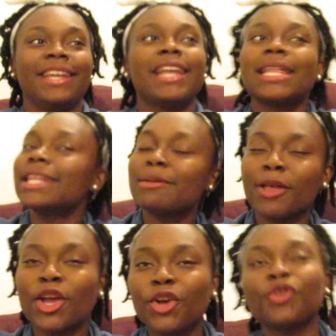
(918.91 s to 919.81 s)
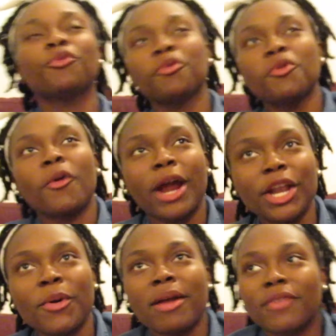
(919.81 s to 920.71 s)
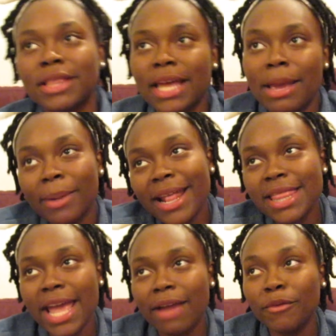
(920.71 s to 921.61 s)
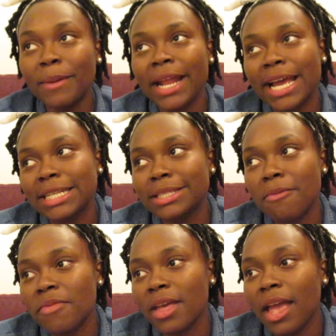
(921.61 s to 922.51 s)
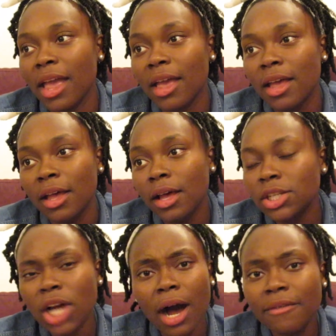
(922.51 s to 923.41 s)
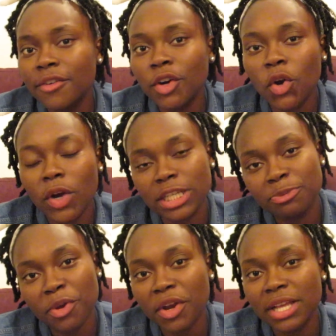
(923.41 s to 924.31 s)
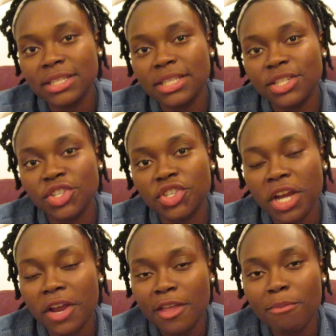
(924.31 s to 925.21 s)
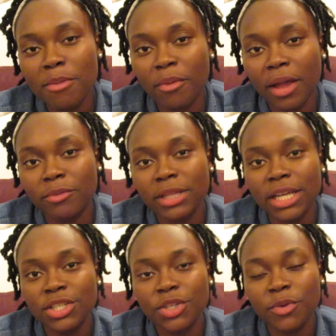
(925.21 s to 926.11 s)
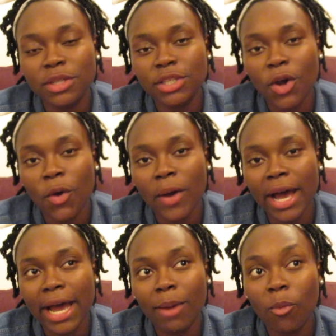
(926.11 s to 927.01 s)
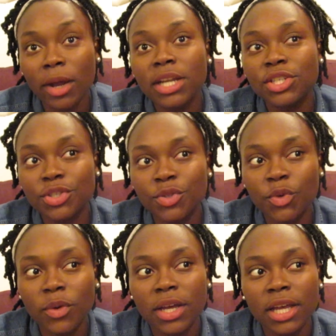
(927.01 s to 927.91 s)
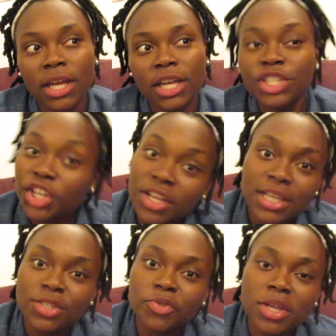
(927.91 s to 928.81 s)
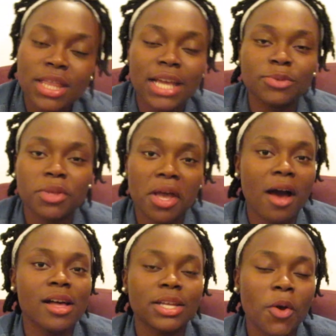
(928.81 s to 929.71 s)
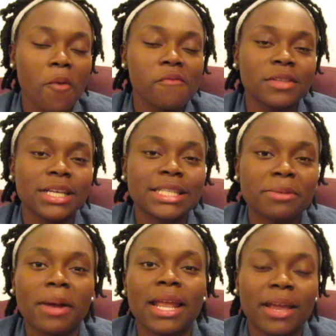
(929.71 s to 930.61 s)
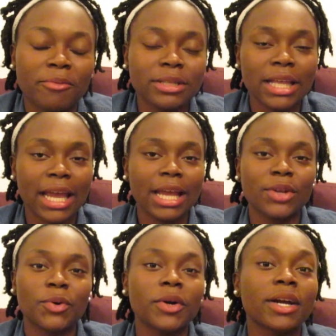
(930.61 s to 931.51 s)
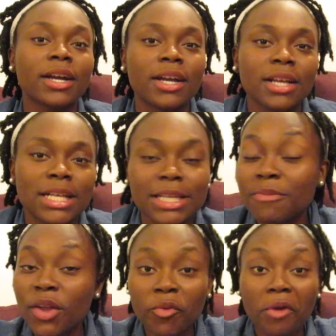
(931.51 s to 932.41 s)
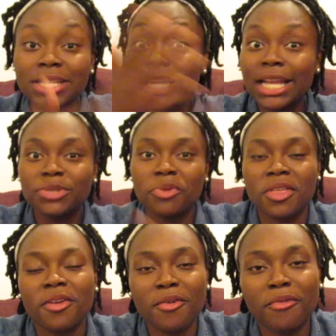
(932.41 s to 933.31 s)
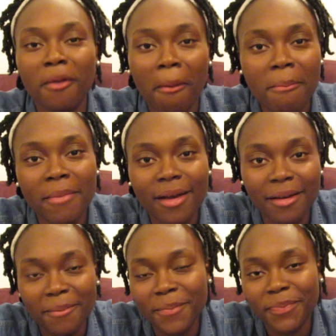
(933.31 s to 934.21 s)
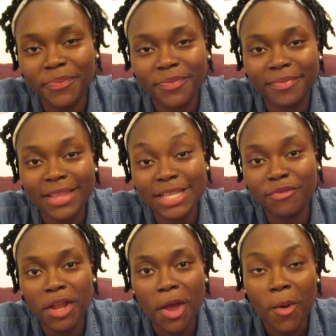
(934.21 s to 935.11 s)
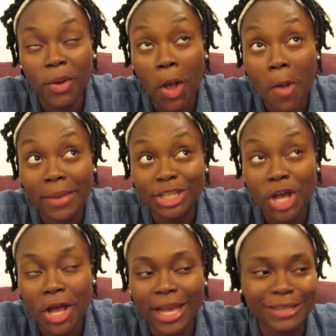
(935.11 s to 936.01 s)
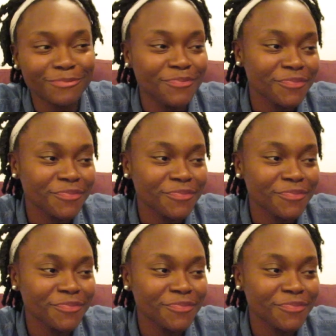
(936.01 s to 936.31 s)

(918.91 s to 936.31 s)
Not that I'm like a guru or I know everything, but I think everybody has something to offer or experiences to share that people can relate to, and so I wanted to share these 3 things with y'all, and hopefully somebody can relate or something resonates with you from this video and all my talking.